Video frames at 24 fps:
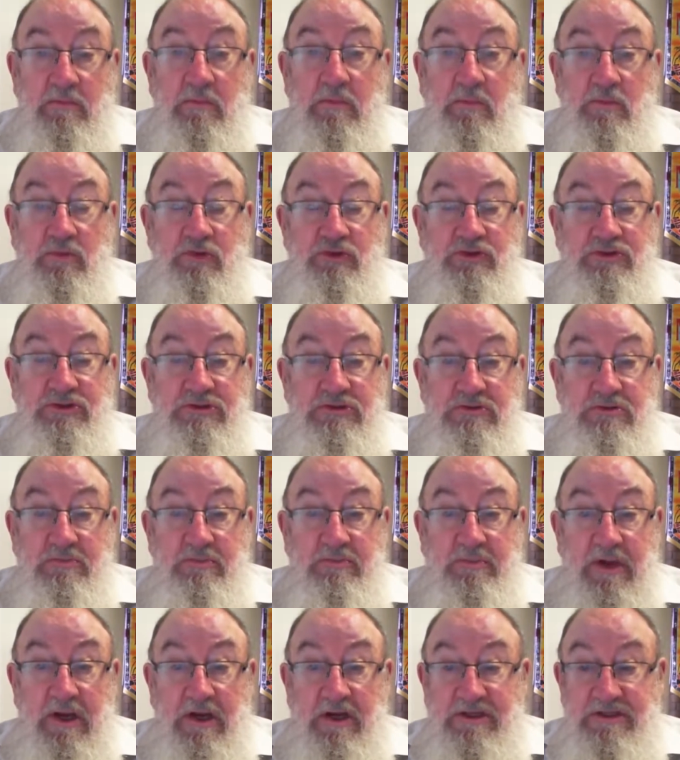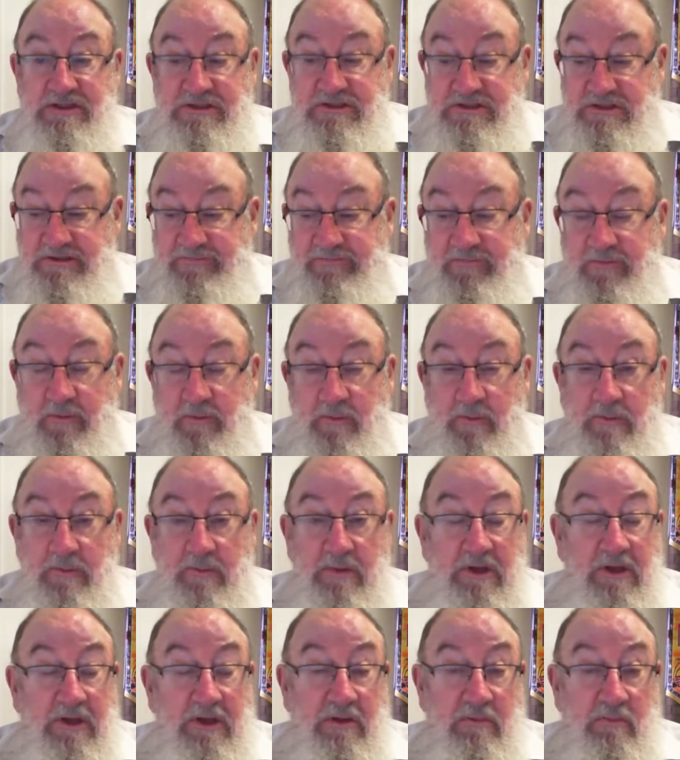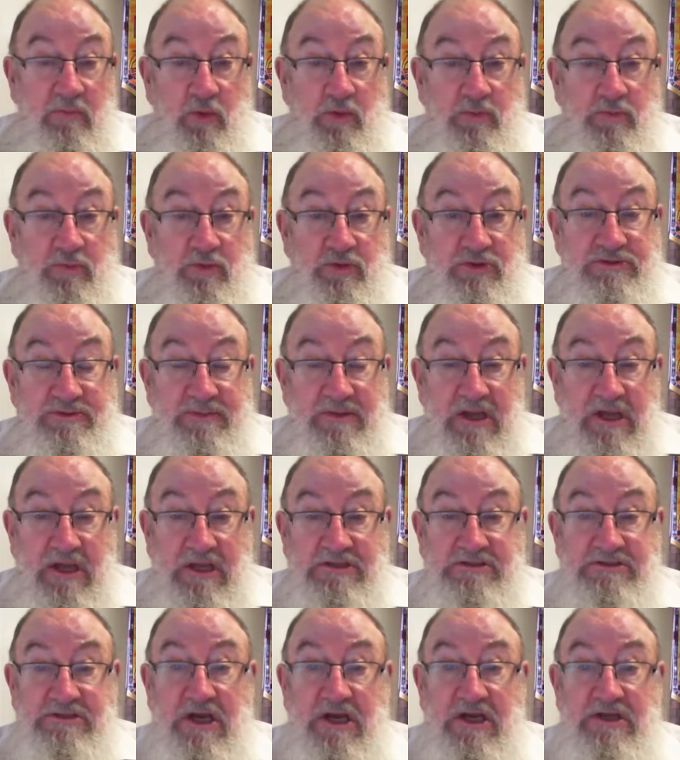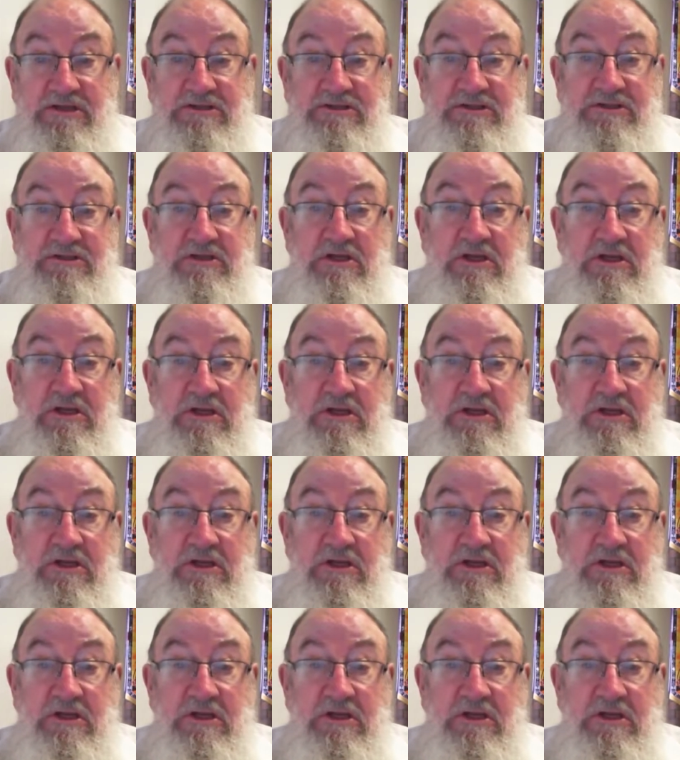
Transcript: bush parish in Port Moresby Archdiocese,